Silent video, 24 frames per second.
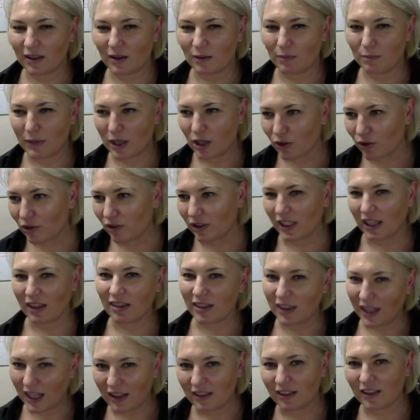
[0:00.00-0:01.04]
mineral
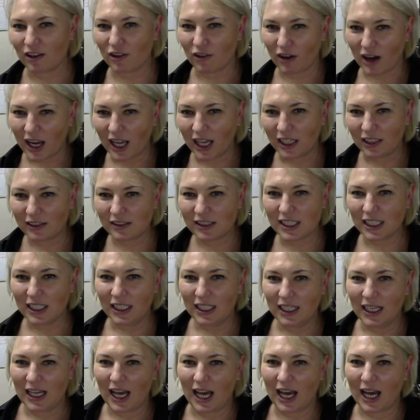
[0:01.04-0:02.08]
in the ground,
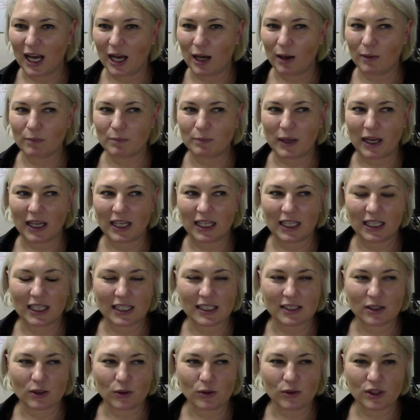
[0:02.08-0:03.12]
but it
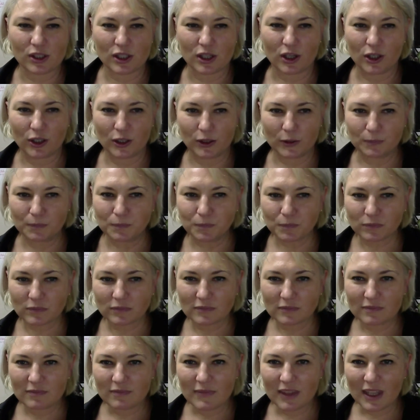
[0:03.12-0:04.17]
is also
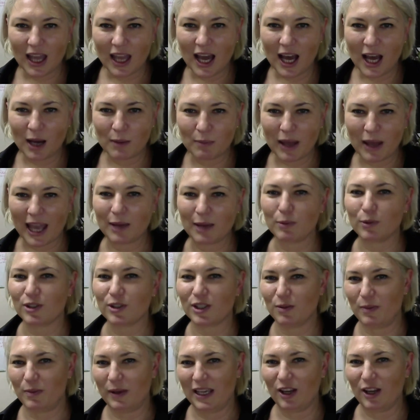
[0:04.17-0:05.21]
able
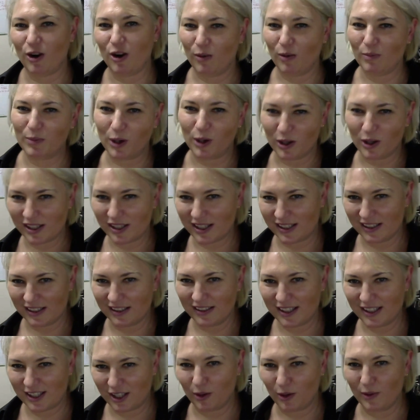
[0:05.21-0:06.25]
to be composted.
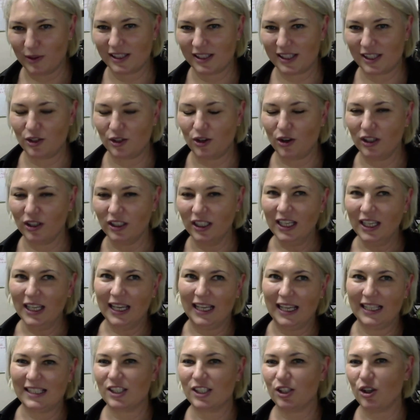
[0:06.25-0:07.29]
So it's not
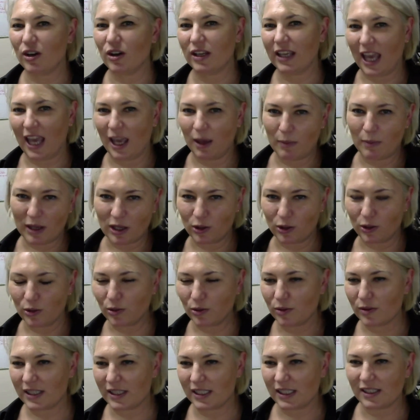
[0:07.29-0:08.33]

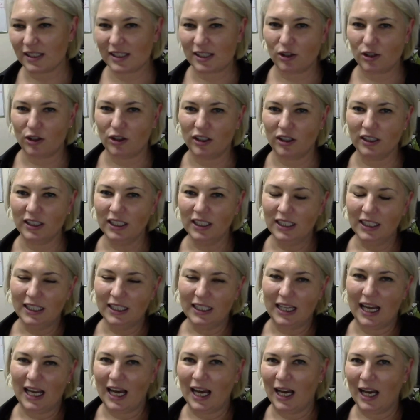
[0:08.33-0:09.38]
chemicals. It's not
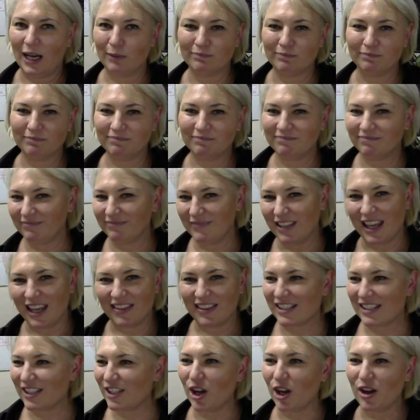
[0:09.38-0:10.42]

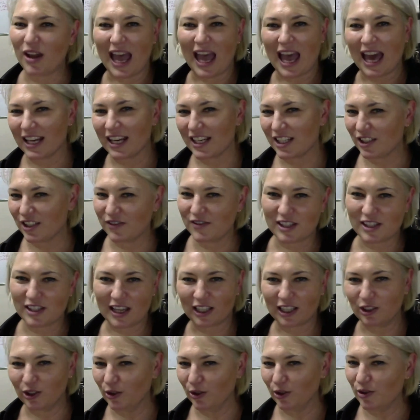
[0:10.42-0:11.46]
there's no additives
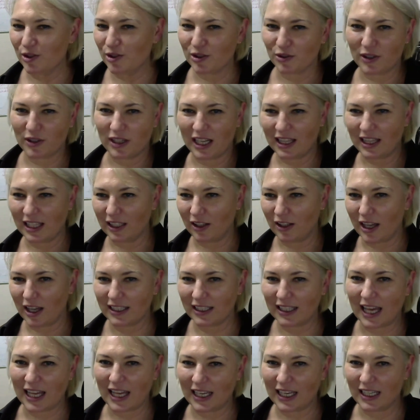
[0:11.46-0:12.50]
like glues or anything
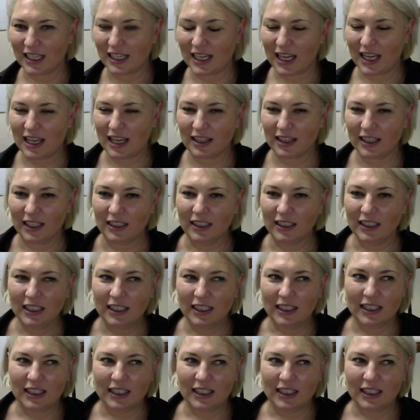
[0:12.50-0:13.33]
like that in it either.